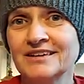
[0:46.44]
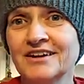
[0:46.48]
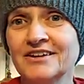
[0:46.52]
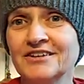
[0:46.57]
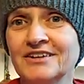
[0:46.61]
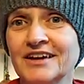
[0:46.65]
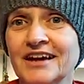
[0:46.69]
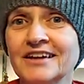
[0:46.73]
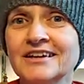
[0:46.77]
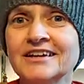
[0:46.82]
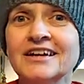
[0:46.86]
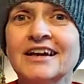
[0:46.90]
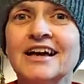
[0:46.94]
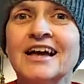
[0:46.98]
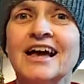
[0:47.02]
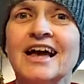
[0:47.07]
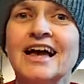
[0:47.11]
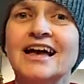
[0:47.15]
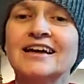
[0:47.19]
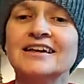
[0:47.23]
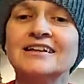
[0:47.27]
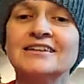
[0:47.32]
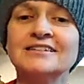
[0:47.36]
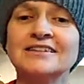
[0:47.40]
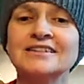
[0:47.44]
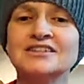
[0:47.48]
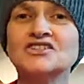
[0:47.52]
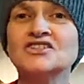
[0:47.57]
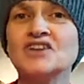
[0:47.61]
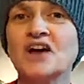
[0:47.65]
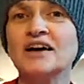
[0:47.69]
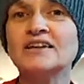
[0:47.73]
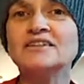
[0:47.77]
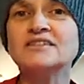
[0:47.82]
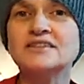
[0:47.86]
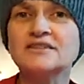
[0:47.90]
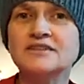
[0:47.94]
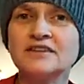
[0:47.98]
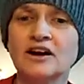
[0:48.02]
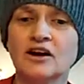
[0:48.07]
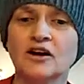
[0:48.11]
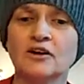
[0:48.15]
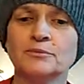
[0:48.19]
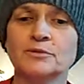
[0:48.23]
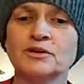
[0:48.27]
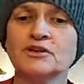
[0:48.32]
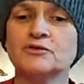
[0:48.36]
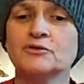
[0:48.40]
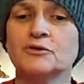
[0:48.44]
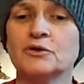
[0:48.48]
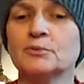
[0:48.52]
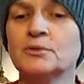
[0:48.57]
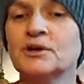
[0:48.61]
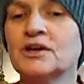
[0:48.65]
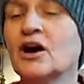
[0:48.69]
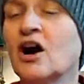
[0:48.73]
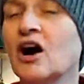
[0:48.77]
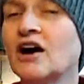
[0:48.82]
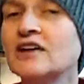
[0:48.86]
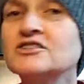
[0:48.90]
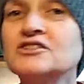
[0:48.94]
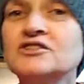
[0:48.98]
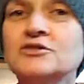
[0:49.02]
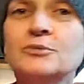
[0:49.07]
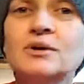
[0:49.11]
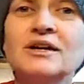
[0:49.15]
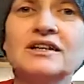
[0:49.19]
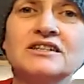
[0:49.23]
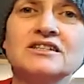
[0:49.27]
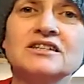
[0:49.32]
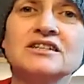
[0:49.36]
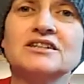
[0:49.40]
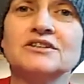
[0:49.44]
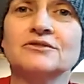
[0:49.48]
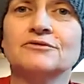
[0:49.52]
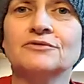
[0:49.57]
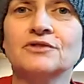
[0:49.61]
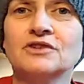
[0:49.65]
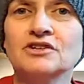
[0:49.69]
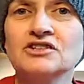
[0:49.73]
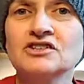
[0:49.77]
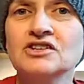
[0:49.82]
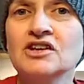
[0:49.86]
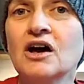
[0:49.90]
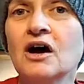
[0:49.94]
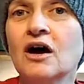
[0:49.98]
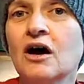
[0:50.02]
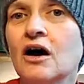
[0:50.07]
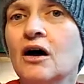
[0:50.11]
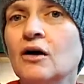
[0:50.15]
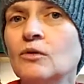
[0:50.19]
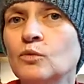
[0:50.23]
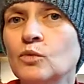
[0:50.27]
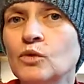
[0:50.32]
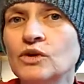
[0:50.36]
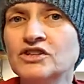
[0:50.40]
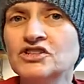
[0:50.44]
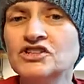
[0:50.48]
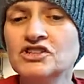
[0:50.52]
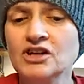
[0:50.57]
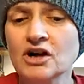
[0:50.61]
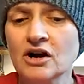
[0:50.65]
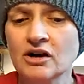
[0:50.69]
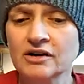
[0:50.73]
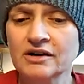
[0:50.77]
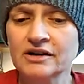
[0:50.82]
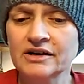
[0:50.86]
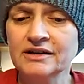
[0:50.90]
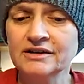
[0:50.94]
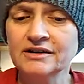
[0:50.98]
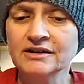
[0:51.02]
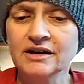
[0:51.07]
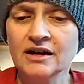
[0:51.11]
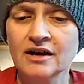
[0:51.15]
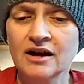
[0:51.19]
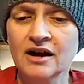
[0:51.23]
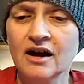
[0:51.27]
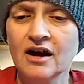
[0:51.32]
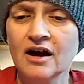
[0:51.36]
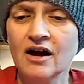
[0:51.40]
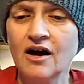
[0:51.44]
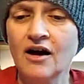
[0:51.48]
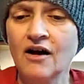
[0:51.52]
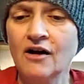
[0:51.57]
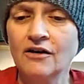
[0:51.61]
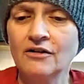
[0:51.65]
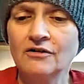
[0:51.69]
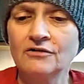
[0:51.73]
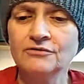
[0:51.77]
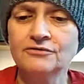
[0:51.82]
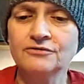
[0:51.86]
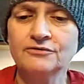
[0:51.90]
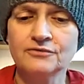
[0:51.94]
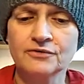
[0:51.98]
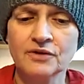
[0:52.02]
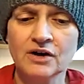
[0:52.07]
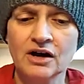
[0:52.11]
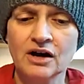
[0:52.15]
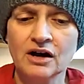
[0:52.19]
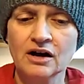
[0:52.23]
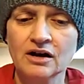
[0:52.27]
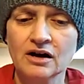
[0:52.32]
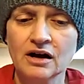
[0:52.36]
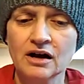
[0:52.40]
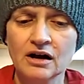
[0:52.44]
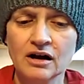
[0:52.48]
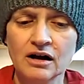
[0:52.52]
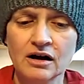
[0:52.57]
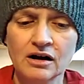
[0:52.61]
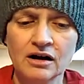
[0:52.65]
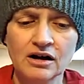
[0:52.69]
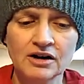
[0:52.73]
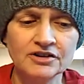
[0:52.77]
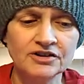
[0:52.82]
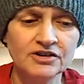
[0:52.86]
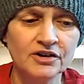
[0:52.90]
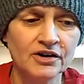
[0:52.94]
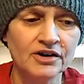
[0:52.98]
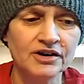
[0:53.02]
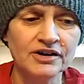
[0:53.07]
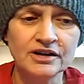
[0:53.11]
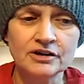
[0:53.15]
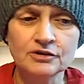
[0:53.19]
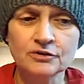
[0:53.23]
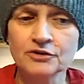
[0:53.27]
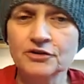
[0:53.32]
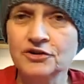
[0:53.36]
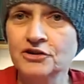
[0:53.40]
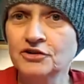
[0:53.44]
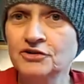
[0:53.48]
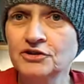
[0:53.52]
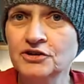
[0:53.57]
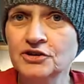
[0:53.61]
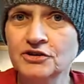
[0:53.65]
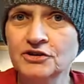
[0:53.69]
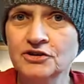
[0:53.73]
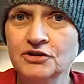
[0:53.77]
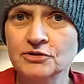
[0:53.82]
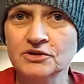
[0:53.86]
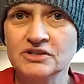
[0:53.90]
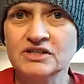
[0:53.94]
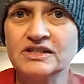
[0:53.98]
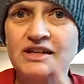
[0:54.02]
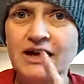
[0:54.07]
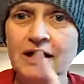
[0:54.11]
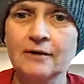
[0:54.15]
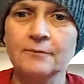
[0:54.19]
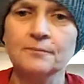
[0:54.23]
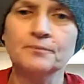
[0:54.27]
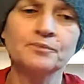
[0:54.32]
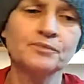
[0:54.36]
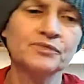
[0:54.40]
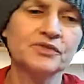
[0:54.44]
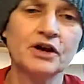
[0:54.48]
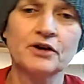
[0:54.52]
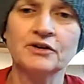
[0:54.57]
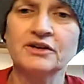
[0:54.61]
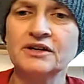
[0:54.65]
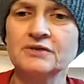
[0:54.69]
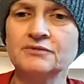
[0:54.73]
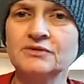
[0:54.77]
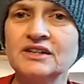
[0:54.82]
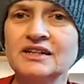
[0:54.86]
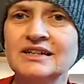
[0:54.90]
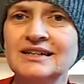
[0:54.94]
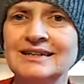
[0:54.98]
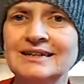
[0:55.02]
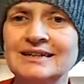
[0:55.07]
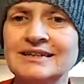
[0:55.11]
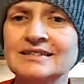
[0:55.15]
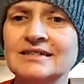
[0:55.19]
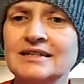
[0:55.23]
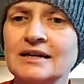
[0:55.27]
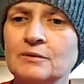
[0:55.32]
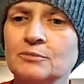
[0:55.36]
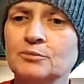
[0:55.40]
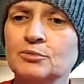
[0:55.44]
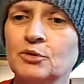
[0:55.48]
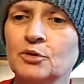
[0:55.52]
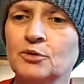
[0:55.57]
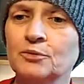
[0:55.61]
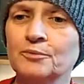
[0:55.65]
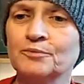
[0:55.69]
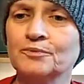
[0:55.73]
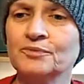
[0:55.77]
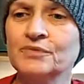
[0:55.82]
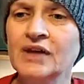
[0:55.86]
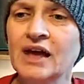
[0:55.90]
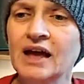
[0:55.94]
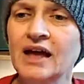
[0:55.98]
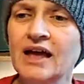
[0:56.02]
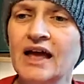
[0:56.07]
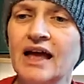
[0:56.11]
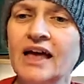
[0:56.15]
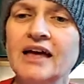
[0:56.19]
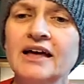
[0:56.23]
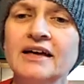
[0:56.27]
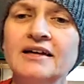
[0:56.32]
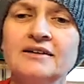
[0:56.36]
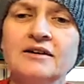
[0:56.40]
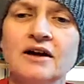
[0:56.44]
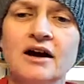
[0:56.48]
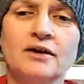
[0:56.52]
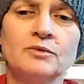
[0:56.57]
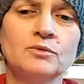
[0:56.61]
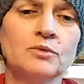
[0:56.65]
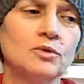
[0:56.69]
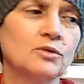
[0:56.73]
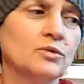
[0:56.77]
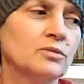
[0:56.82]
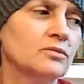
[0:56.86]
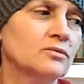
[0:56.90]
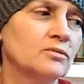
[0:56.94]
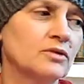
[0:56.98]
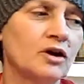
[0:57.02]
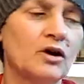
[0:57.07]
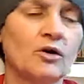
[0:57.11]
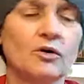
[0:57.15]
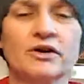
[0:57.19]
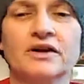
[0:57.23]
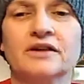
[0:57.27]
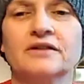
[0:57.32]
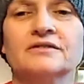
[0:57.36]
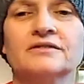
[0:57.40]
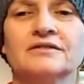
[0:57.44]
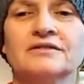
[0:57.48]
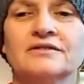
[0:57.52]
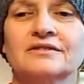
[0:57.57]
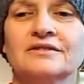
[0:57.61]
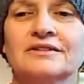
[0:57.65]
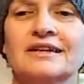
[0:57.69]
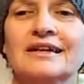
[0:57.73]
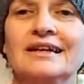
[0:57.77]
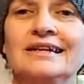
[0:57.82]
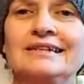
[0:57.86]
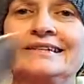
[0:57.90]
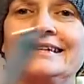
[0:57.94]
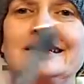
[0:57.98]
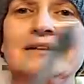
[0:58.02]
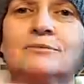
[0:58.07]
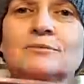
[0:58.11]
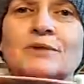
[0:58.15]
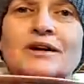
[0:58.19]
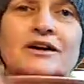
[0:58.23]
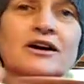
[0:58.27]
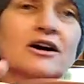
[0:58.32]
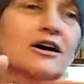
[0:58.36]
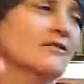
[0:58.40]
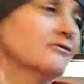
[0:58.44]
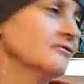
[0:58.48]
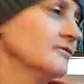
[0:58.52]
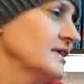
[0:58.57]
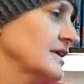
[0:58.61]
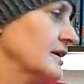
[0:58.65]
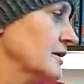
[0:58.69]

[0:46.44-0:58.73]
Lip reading: Okay, and the size of the amigurumi also makes a difference on which kind of yarn needle that you're going to use. Now, I'll give you an example, and I will get my coffee